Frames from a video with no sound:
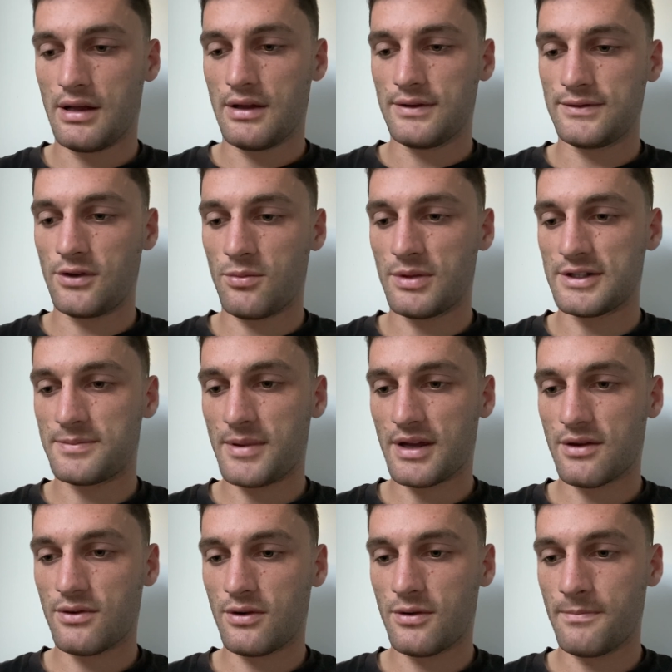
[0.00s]
2 minutes back
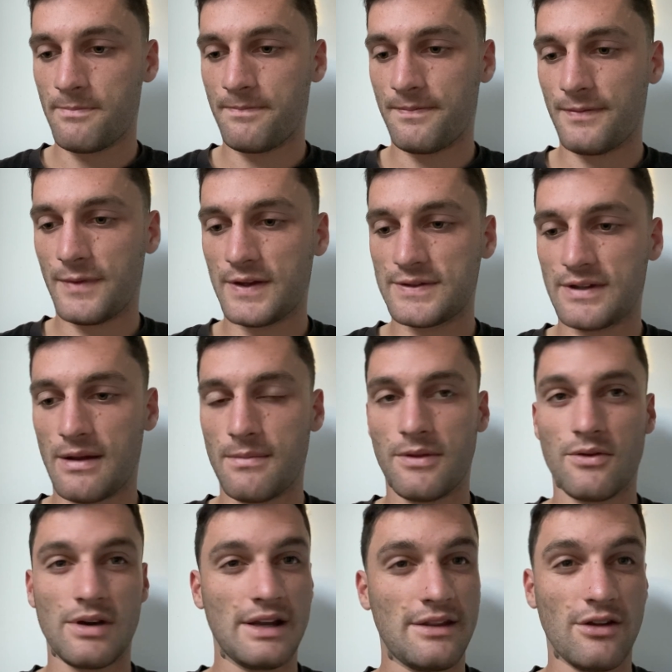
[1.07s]
on, this time
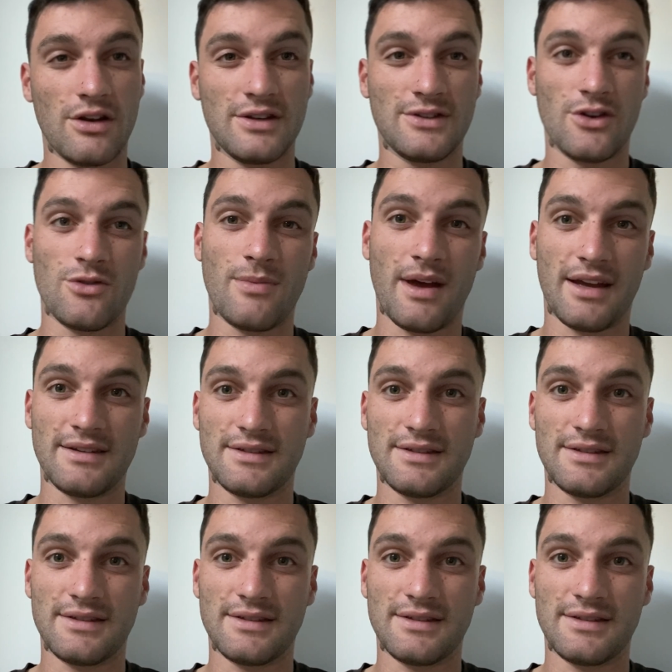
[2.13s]
3:32 pace,